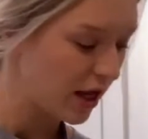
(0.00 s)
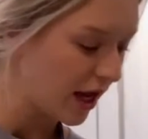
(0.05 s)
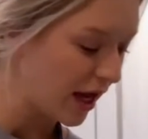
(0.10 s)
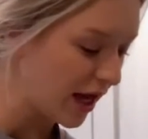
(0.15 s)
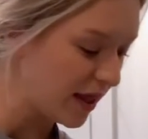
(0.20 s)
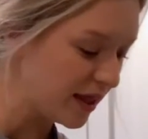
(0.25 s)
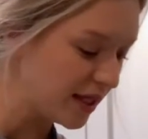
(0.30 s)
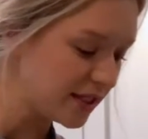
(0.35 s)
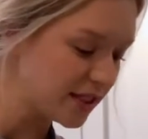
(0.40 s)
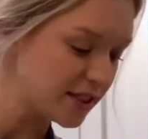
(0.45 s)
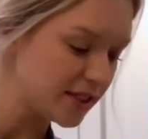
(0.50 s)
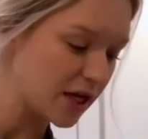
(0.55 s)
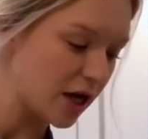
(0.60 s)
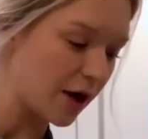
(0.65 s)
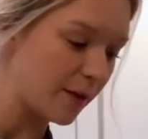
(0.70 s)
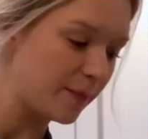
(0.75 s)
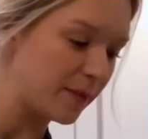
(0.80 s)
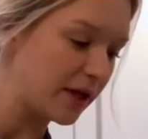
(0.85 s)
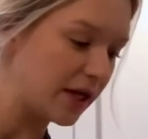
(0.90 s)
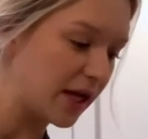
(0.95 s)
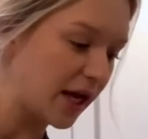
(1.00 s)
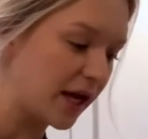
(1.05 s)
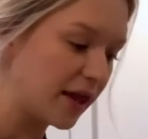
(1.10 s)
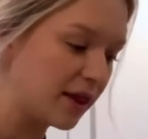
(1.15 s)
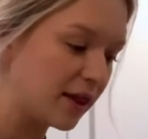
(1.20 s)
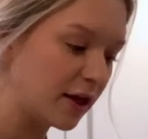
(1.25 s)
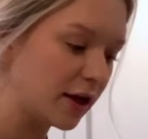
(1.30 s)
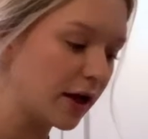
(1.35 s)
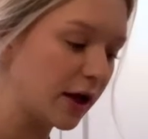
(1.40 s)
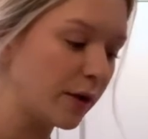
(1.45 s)
And then to top it, I
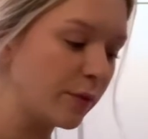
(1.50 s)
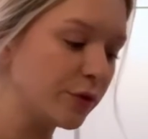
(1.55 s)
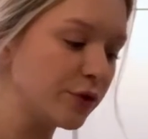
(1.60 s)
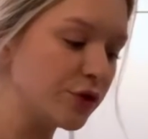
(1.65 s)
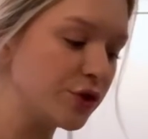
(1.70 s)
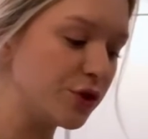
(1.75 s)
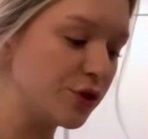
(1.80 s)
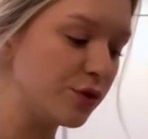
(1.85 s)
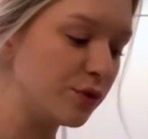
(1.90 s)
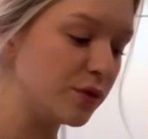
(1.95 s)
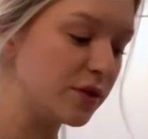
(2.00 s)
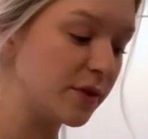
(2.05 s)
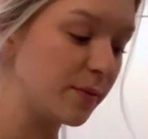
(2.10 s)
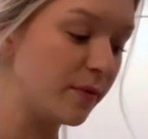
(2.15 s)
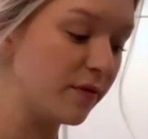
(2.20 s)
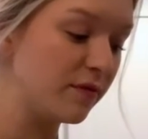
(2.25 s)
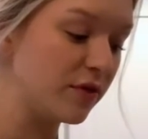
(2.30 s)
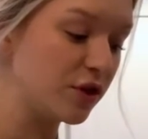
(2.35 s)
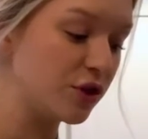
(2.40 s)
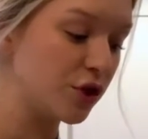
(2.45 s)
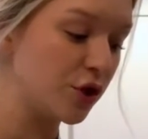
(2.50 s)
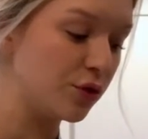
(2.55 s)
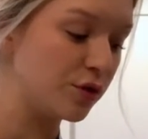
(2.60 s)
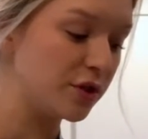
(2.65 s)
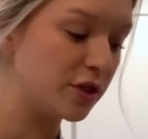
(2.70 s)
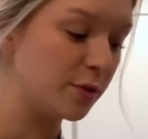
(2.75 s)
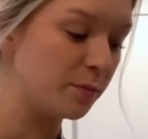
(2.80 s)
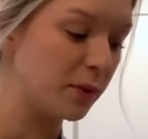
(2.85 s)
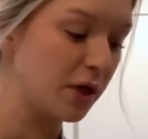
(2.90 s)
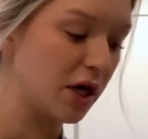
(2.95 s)
think I will do some of the
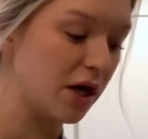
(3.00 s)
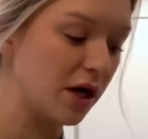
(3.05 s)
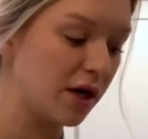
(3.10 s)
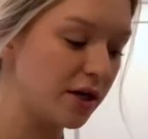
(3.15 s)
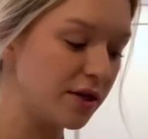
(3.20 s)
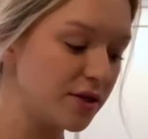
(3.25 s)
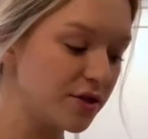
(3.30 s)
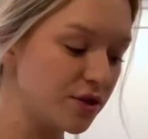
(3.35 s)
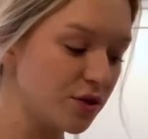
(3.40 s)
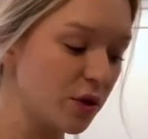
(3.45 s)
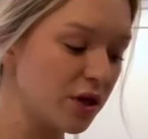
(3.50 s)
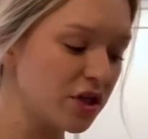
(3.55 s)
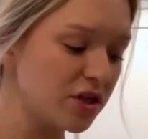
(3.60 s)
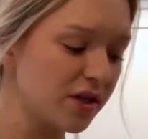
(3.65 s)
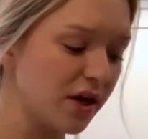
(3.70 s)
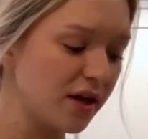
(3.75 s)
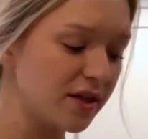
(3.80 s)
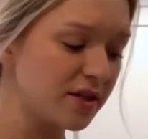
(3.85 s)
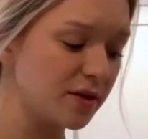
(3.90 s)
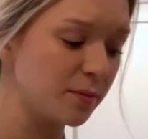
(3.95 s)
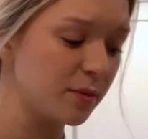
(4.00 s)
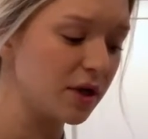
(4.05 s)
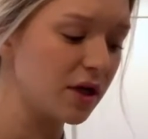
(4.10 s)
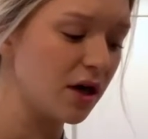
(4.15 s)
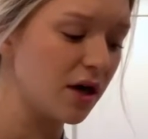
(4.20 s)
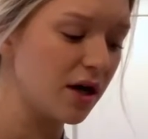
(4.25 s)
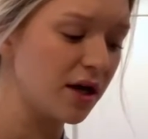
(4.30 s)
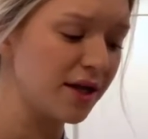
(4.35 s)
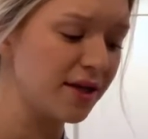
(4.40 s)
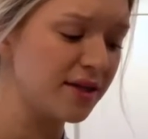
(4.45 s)
toasted pecans. So I just got some
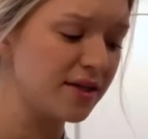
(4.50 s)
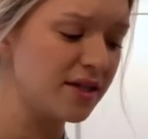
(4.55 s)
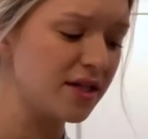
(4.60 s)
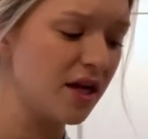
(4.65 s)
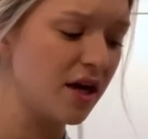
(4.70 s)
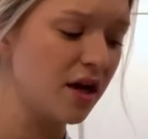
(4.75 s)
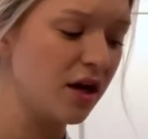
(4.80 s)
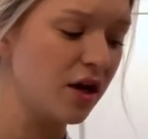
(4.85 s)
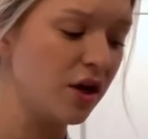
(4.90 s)
pecans.